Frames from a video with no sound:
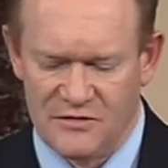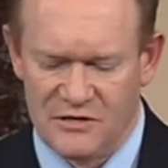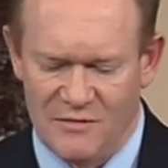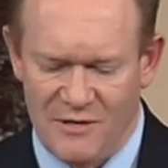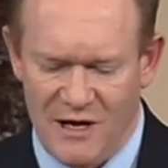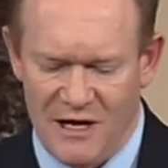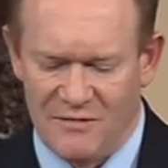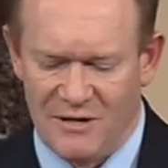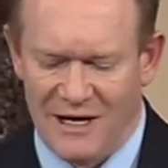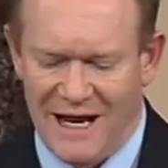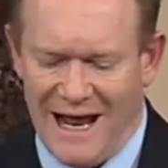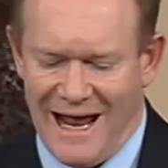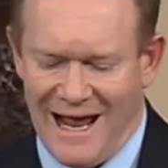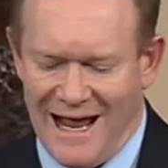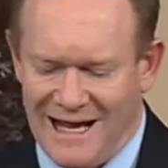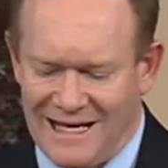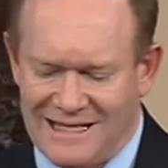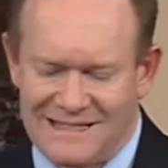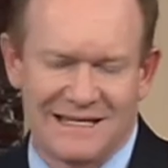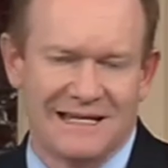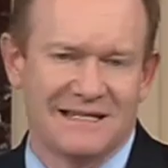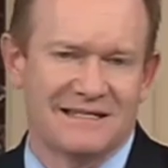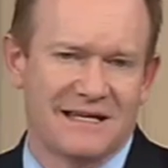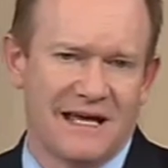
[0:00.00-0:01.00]
to be able to
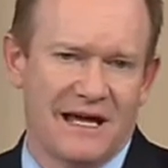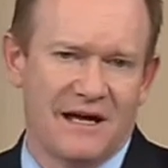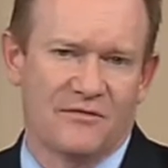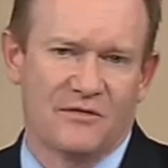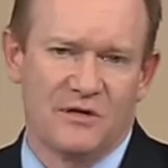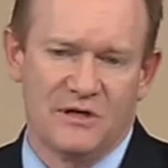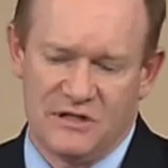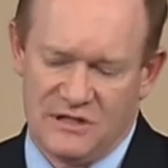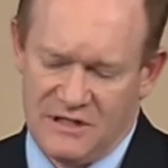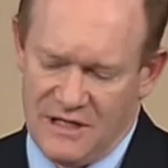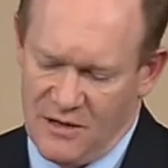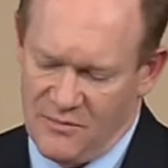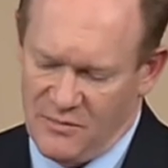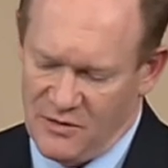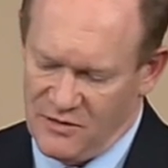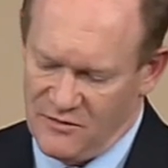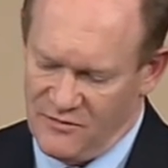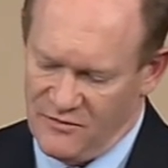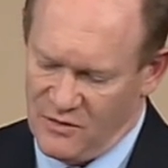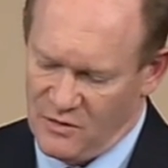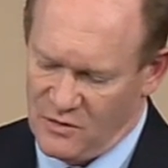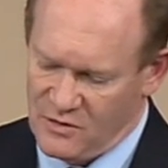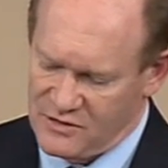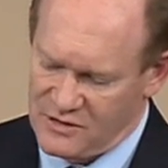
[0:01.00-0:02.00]
access every step of the
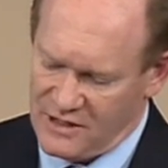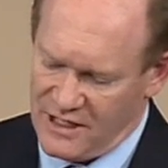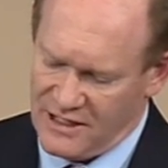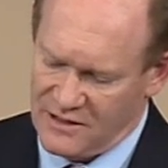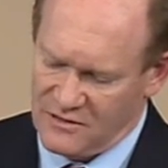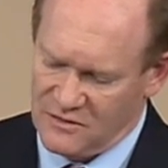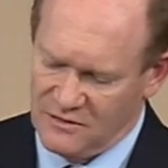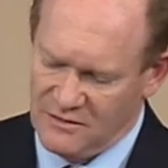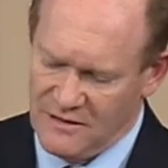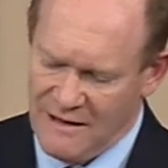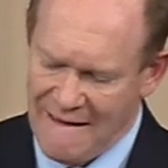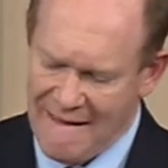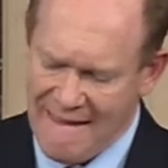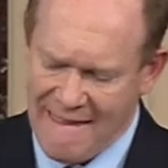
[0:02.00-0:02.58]
fuel cycle,